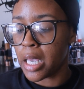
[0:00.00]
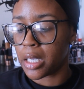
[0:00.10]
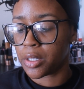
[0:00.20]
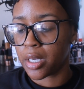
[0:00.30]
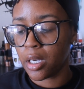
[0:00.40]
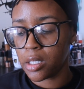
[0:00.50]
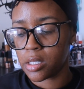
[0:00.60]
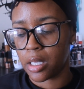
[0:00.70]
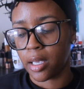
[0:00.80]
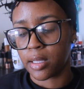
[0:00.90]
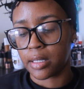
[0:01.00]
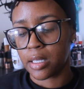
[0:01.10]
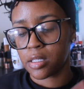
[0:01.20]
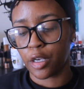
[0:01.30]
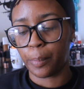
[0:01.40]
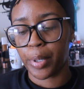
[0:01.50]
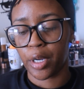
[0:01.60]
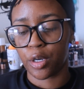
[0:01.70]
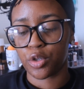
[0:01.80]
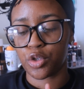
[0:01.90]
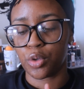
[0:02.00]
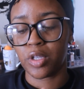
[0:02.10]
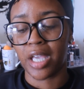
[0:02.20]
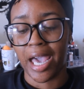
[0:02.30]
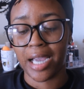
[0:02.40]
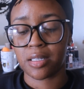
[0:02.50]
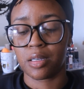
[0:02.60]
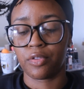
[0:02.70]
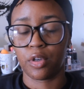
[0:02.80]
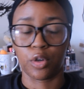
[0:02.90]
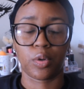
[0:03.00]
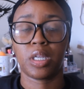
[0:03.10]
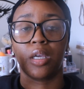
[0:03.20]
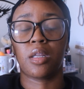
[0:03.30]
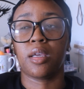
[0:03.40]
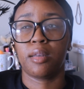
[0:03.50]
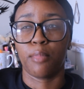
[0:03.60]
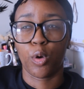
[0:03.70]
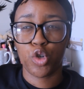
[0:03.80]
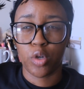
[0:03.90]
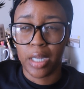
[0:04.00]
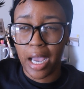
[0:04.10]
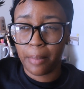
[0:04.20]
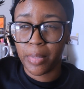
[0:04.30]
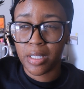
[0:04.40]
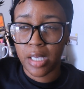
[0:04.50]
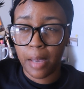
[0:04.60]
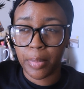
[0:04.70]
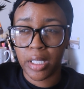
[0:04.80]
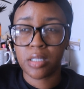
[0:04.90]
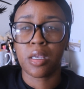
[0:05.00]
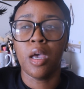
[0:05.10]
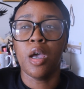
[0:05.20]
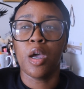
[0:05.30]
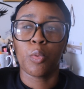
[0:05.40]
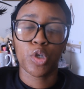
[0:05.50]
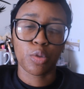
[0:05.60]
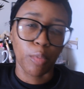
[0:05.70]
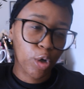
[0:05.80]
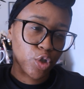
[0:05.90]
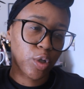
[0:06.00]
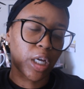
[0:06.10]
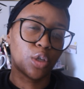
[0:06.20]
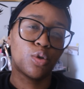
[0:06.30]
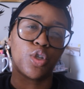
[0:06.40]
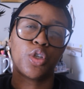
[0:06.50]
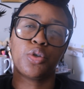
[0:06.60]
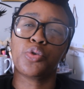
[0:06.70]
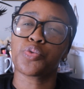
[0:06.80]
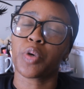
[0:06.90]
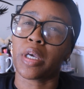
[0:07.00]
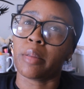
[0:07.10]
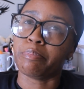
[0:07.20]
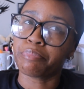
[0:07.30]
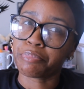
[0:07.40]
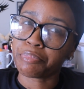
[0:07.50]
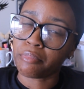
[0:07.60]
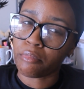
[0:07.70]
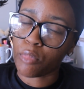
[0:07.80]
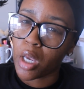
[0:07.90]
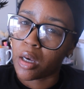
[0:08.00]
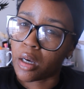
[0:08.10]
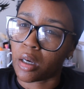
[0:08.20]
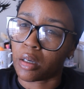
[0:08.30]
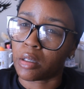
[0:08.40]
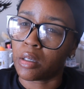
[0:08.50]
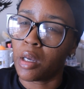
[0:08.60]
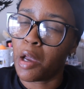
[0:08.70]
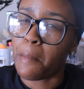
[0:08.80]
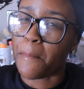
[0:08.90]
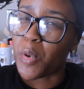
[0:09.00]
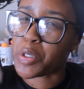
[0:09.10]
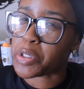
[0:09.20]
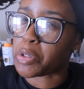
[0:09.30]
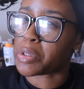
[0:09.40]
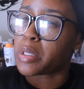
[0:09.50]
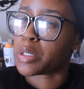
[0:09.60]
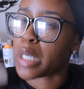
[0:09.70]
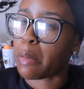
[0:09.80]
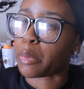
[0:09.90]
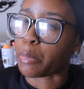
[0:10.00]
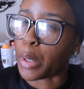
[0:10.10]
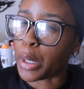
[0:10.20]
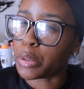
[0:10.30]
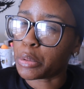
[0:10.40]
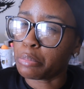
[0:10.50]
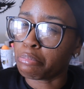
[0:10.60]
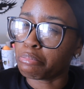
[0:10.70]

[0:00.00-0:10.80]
It does say that this compares to the active ingredient in Motrin IB tablets, which Motrin I usually use when uh, more so it's that time of the month